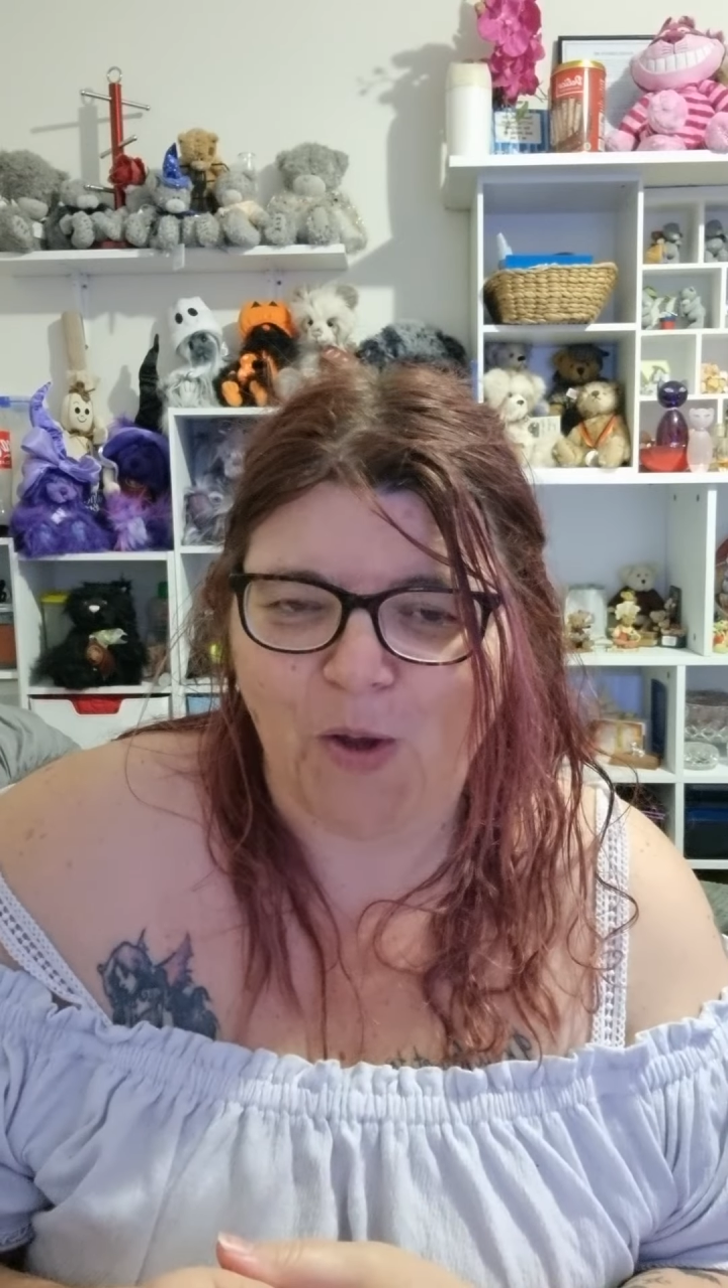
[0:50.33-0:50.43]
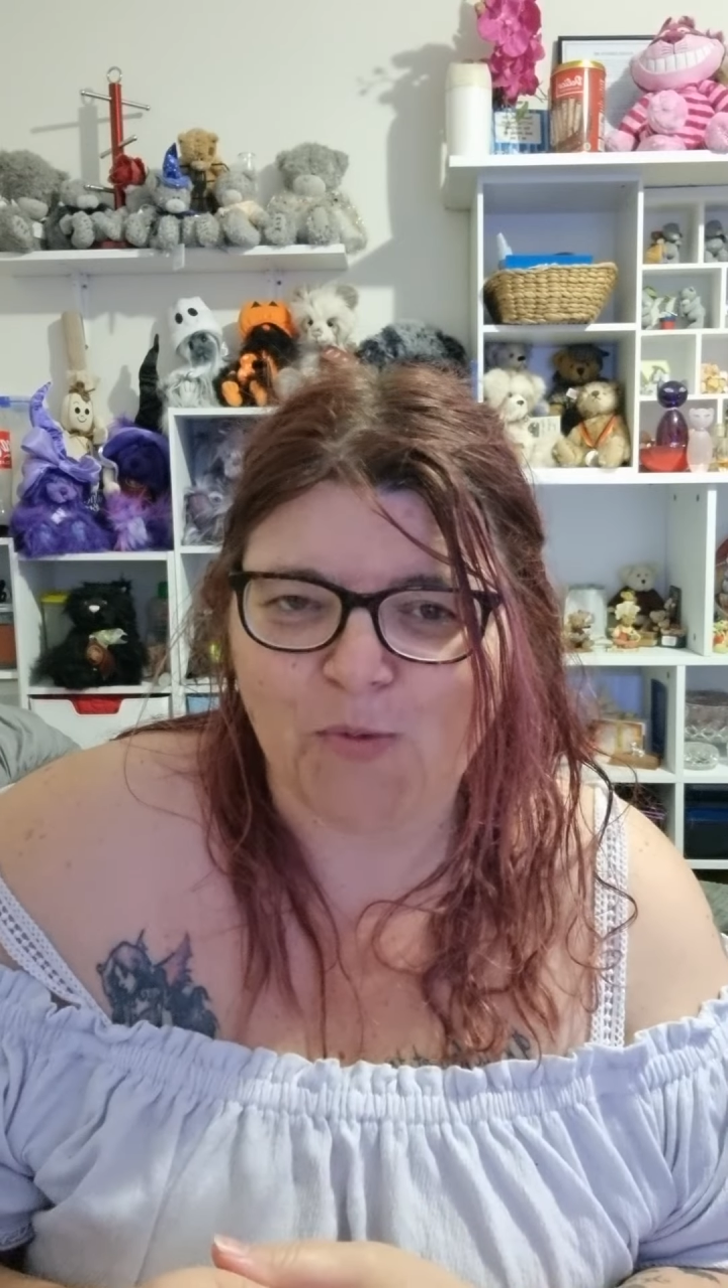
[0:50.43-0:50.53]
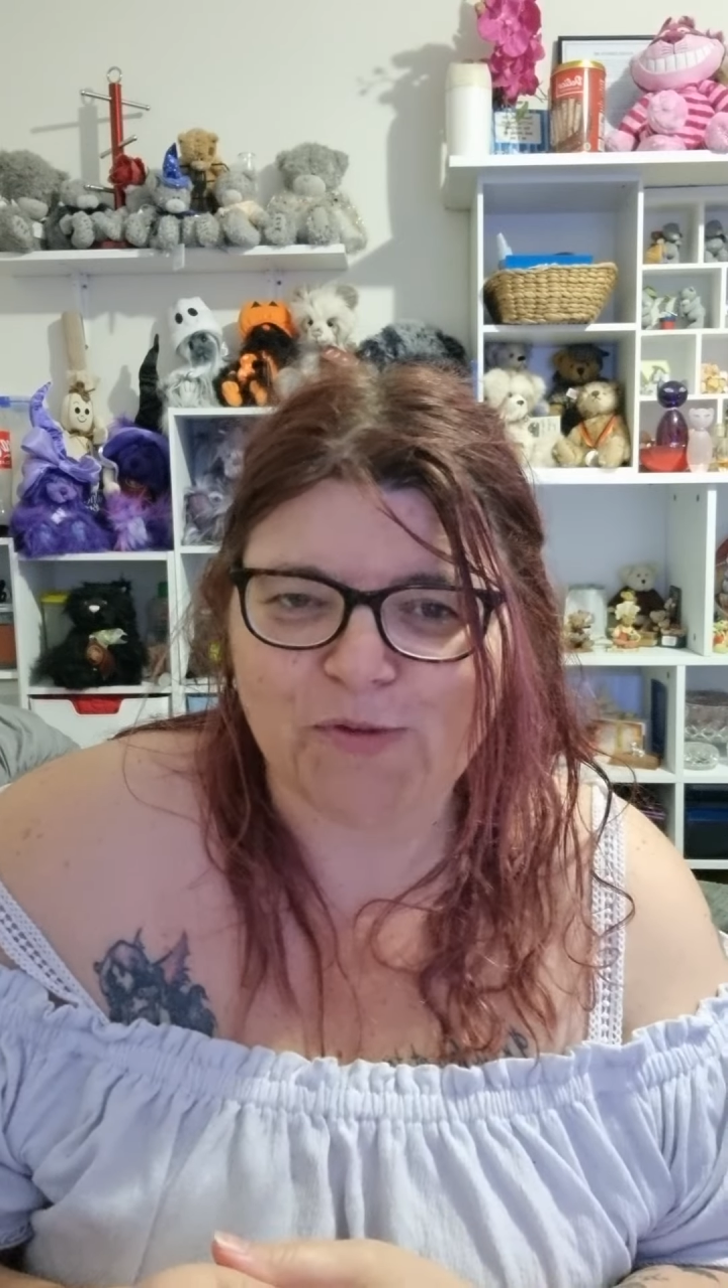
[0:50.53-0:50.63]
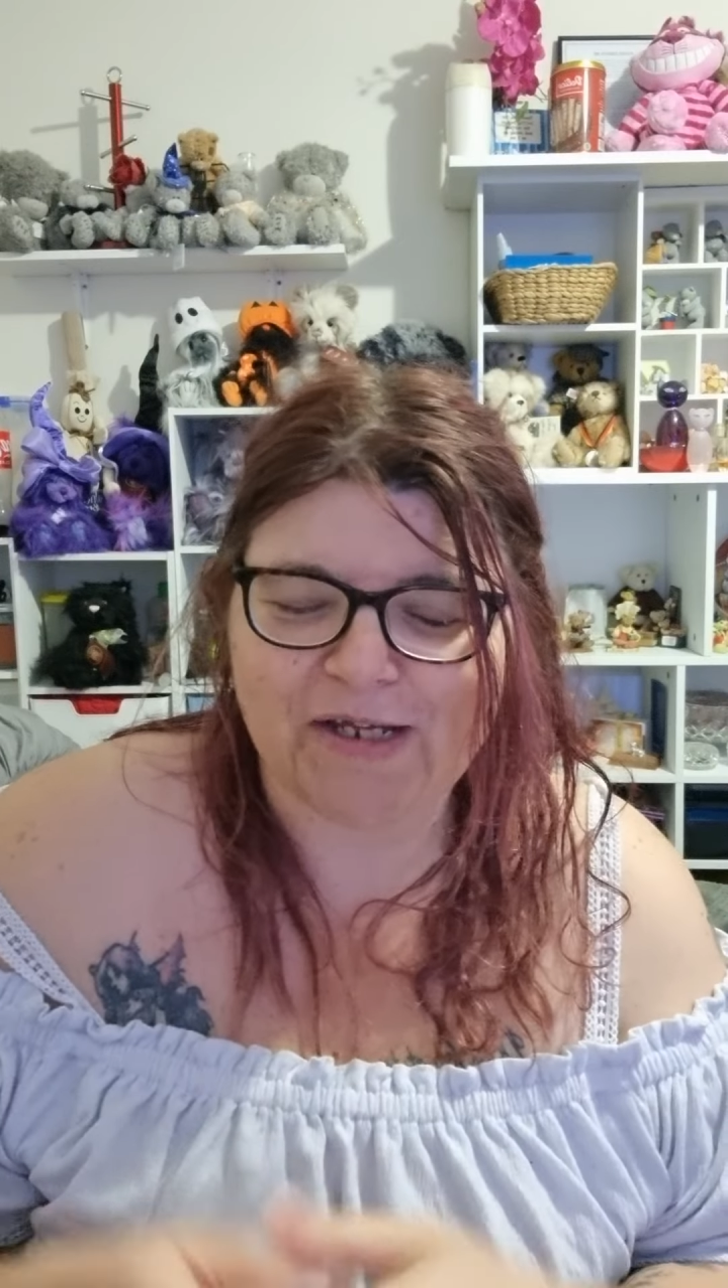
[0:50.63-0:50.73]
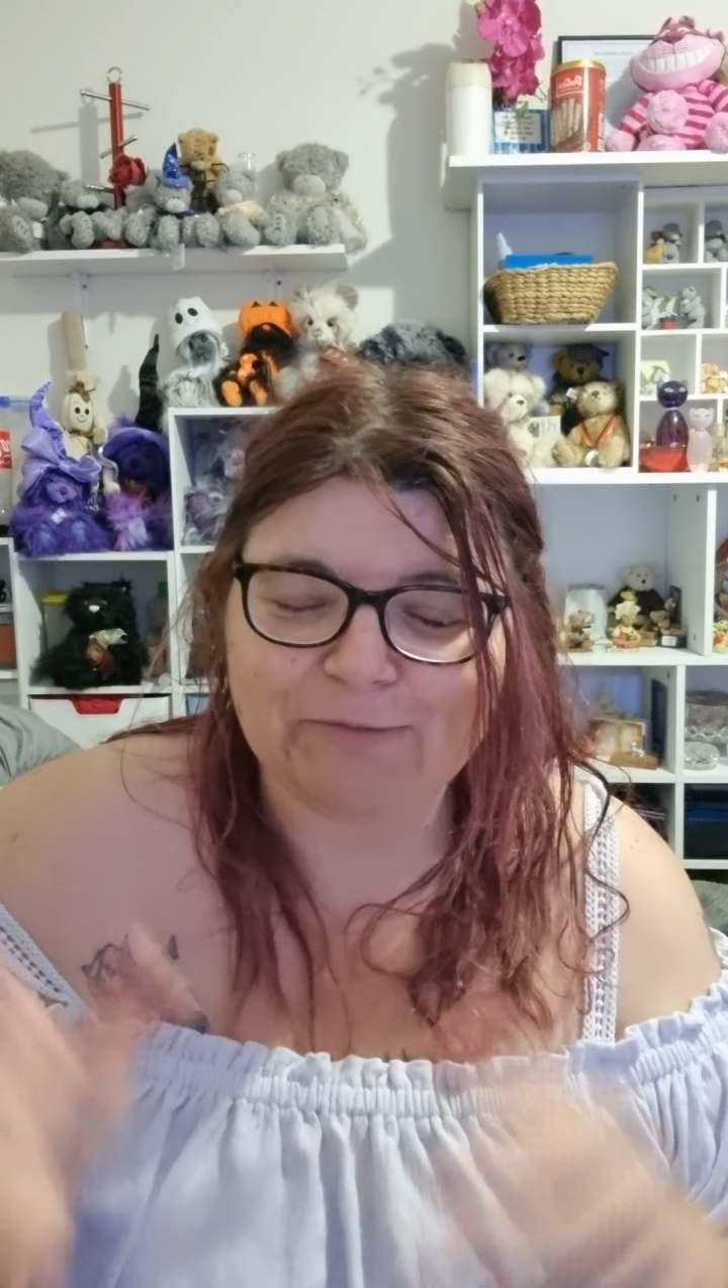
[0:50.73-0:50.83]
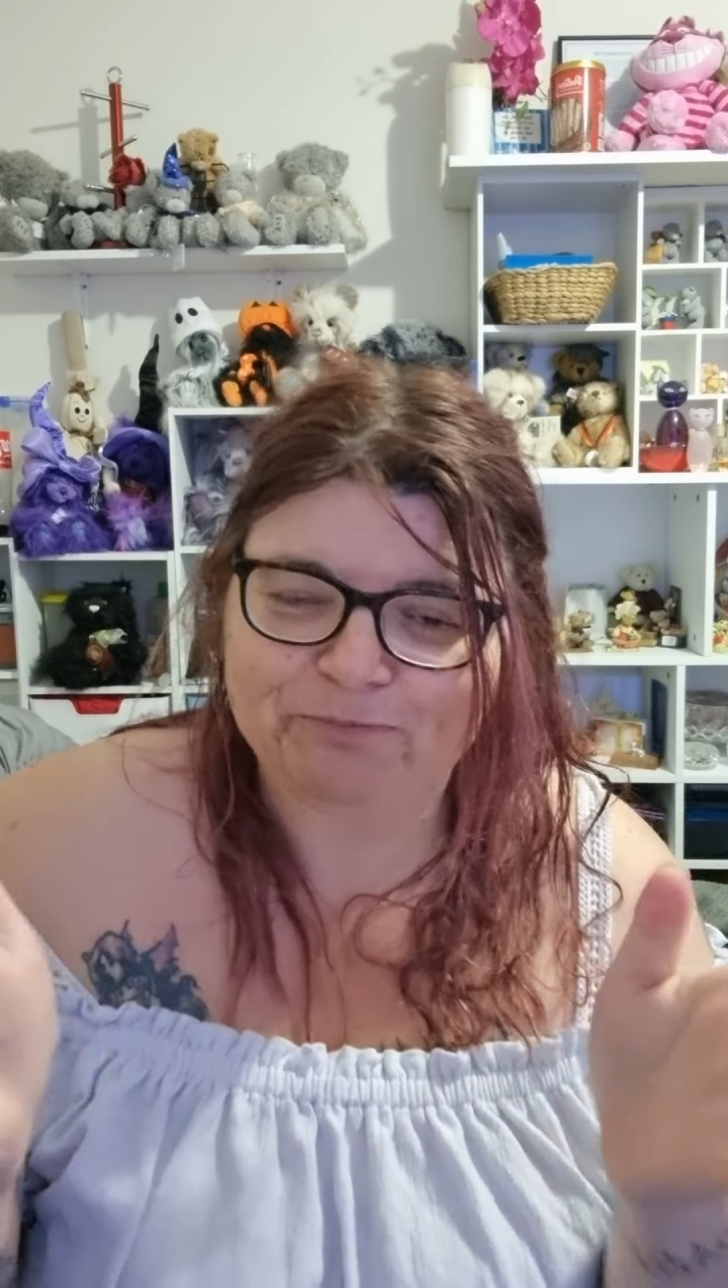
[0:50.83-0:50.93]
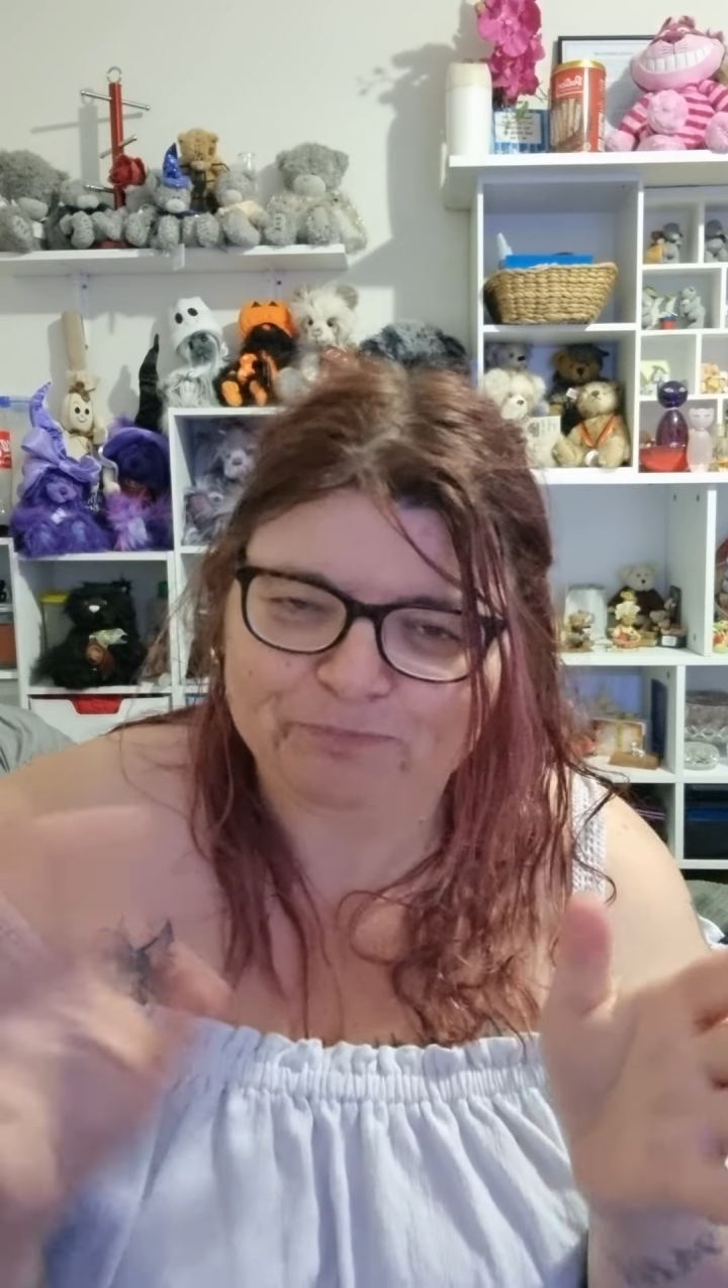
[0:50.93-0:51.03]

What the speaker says: older,